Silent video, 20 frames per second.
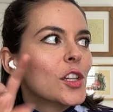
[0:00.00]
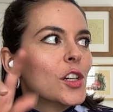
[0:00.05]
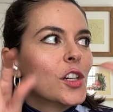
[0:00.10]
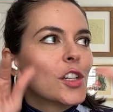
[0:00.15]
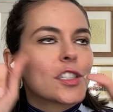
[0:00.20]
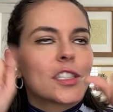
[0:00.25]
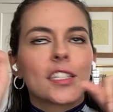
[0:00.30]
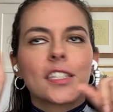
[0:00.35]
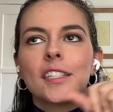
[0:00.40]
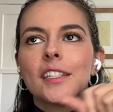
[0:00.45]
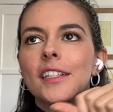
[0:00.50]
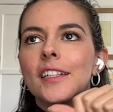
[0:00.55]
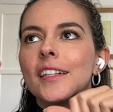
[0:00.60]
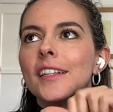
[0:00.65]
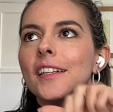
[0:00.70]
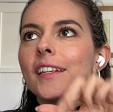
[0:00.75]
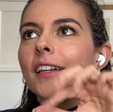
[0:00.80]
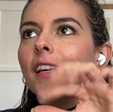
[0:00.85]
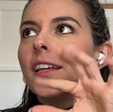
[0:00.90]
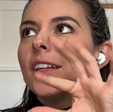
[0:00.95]
looked
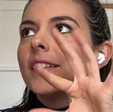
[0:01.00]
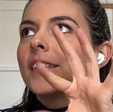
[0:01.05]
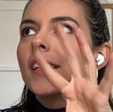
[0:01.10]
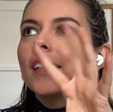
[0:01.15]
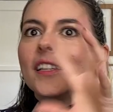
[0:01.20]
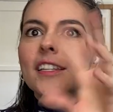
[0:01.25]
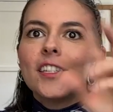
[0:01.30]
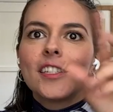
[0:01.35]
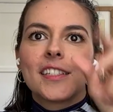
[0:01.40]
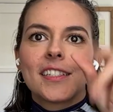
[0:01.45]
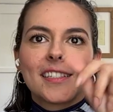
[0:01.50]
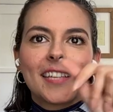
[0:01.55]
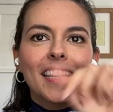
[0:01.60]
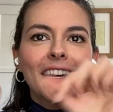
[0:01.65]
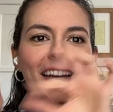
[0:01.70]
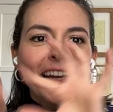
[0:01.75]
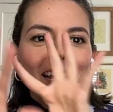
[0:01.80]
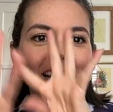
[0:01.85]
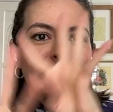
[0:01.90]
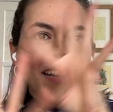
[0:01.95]
delicious
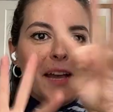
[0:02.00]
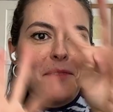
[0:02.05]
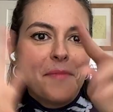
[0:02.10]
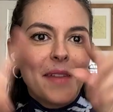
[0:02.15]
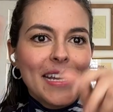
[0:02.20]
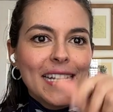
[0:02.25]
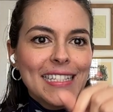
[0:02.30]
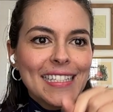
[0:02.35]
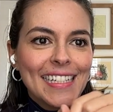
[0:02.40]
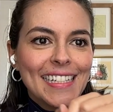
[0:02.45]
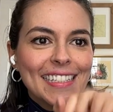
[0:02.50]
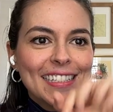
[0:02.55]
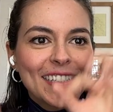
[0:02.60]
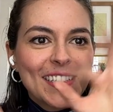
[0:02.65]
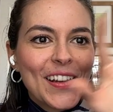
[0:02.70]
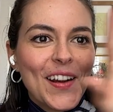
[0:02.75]
and amazing.